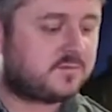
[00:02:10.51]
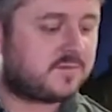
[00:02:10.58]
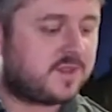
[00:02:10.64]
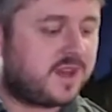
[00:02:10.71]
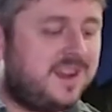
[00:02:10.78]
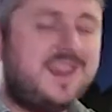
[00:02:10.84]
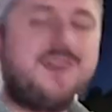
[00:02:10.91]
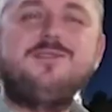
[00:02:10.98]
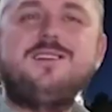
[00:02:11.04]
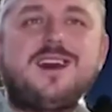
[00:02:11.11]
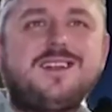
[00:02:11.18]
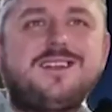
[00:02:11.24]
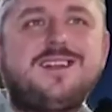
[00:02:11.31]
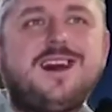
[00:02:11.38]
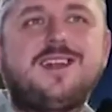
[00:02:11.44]

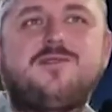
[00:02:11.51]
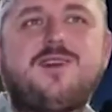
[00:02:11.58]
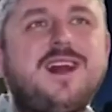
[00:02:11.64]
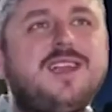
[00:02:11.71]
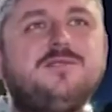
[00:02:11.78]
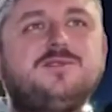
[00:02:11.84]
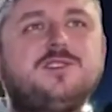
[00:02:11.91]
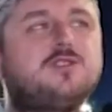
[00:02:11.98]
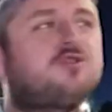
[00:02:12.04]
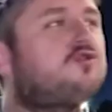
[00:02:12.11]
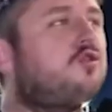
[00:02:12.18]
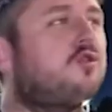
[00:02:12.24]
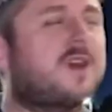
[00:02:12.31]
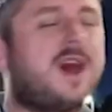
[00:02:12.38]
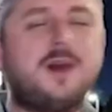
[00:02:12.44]
£11.99. If I lived in
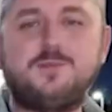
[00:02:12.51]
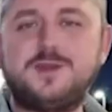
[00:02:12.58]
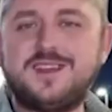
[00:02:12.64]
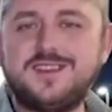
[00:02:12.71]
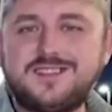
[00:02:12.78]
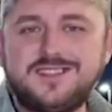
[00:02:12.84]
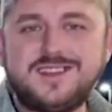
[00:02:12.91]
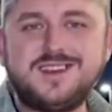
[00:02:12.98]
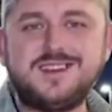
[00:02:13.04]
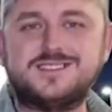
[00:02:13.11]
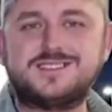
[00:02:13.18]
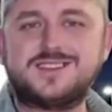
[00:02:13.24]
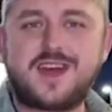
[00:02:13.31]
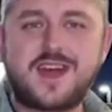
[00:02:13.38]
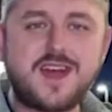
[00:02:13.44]
Crook, I'd be eating
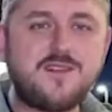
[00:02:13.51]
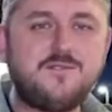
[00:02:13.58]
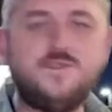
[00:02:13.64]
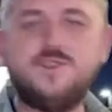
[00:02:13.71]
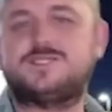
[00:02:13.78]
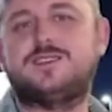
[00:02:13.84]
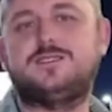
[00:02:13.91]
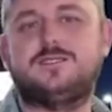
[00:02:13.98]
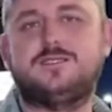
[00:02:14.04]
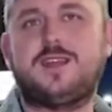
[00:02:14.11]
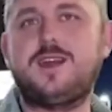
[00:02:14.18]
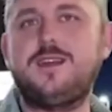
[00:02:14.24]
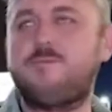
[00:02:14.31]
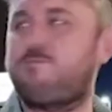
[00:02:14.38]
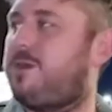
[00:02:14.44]
these every single
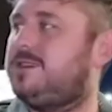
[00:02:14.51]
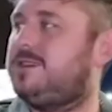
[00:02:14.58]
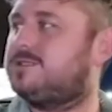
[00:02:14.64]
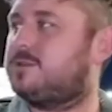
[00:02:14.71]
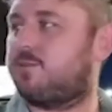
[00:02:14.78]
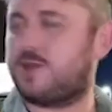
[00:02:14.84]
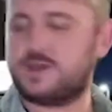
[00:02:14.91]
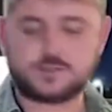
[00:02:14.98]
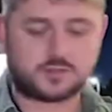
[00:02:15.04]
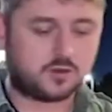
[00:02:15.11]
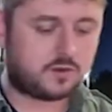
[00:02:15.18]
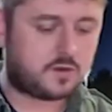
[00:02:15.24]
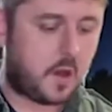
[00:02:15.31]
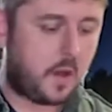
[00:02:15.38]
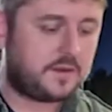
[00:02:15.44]
night. Pizza Presto.